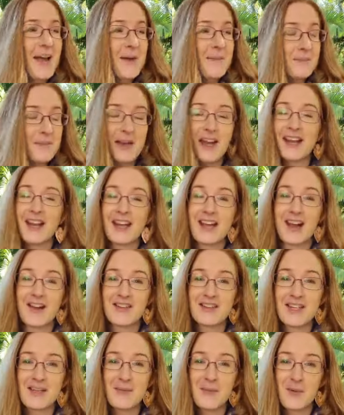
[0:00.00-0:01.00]
but I can
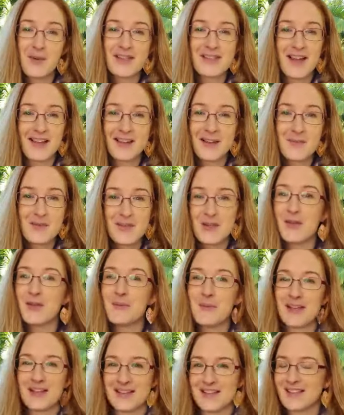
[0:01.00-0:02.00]
guarantee boys like them too
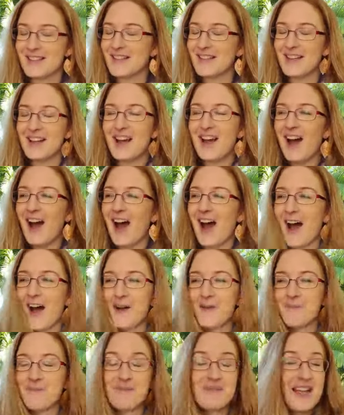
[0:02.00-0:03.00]
because
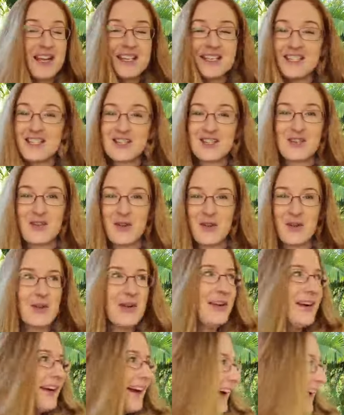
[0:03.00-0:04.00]
they just
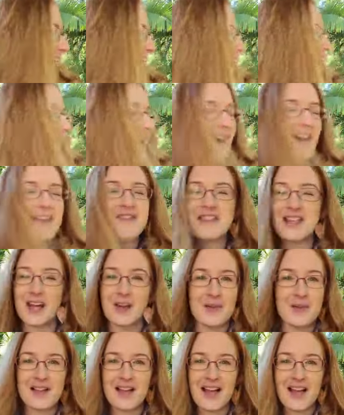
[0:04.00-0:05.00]
do. I've done
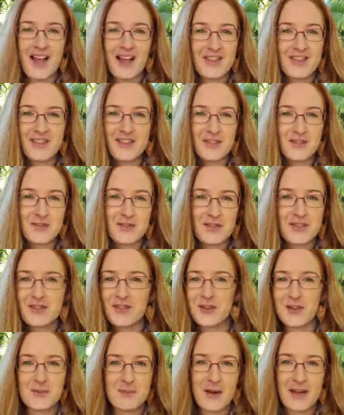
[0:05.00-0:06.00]
it with other children
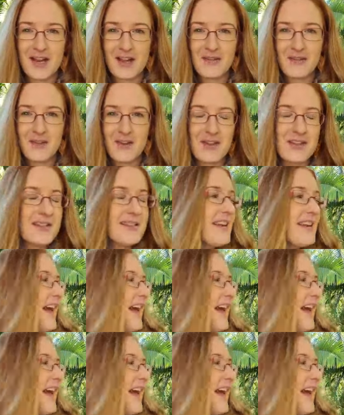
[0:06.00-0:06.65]
too, my nephews,